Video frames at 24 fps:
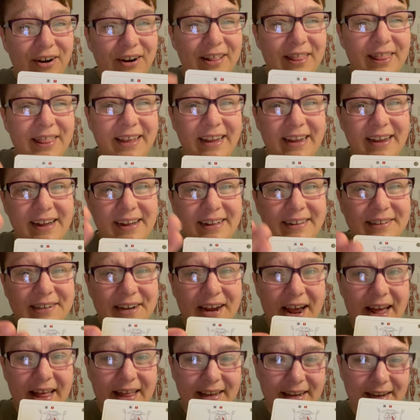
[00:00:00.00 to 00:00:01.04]
the
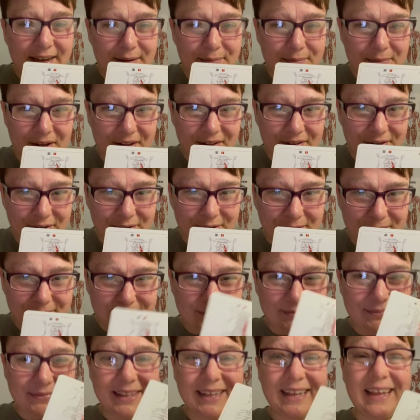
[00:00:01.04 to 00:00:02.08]
Italian muscle,
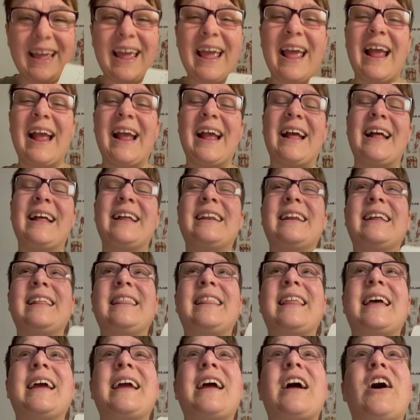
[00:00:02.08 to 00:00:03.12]
and
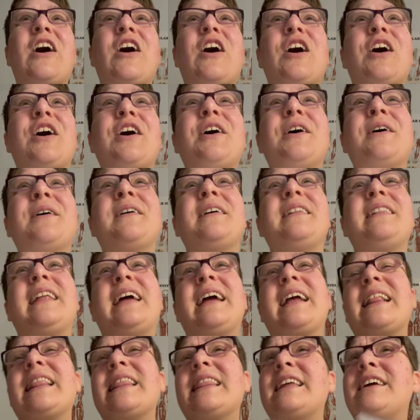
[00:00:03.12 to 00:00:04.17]
they are
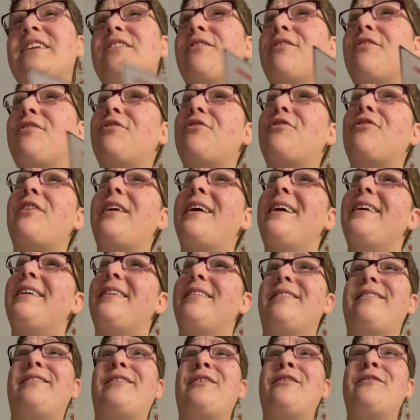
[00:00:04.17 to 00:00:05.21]
like little
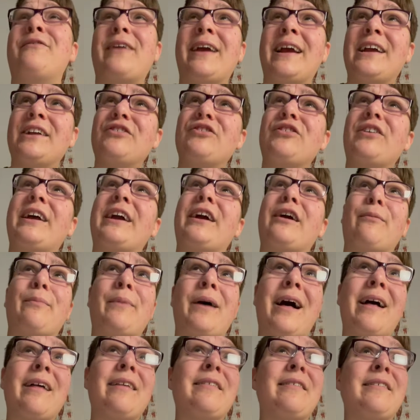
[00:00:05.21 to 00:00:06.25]
strings of angel hair
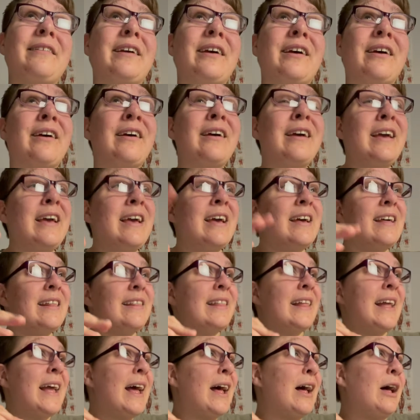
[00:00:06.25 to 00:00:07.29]
pasta
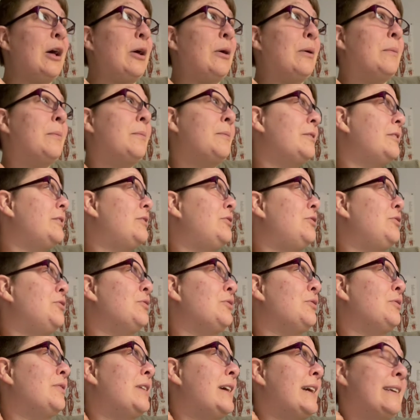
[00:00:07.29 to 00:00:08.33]
that help
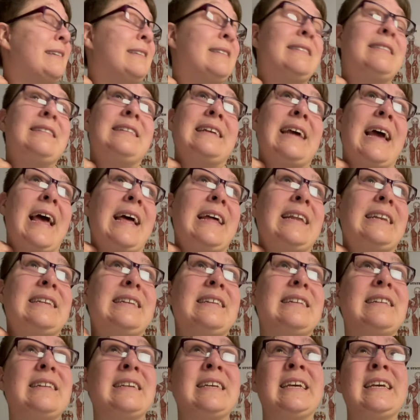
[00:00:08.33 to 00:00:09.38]
to
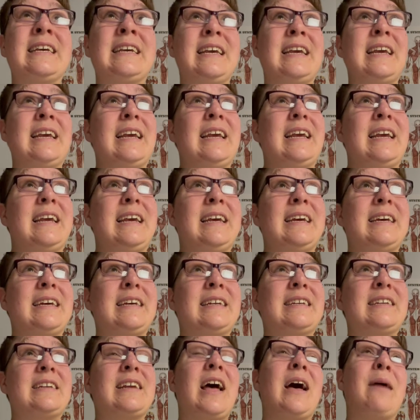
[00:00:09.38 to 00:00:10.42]
extend
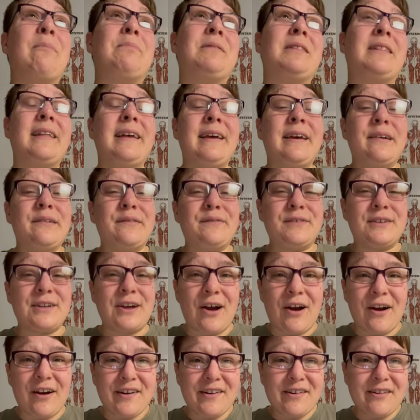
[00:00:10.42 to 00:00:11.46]
and uplift
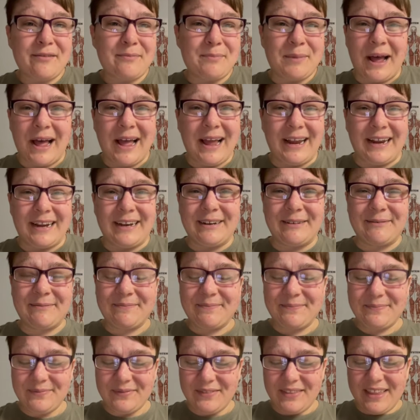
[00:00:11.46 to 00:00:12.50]
our spine.
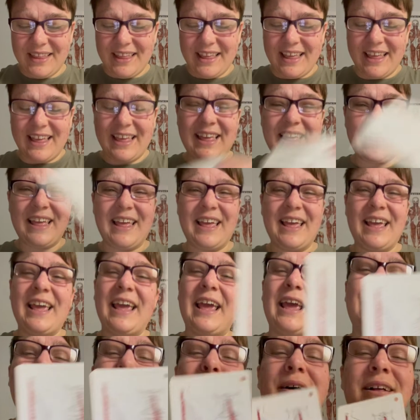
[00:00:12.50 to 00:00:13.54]

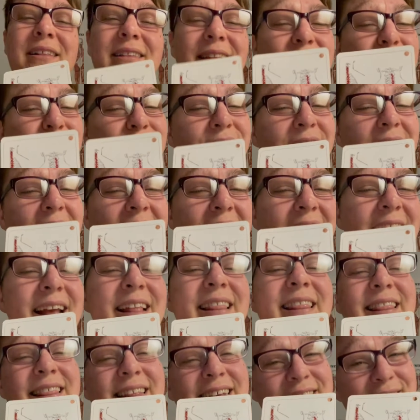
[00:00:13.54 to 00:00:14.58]
And
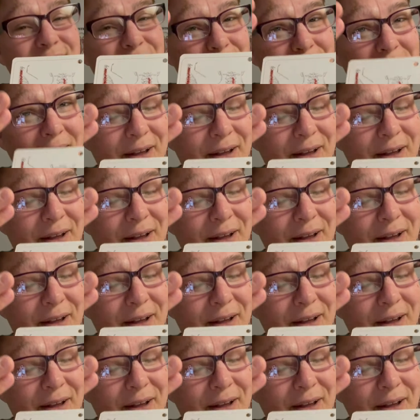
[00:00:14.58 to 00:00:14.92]
Multifidi, these are my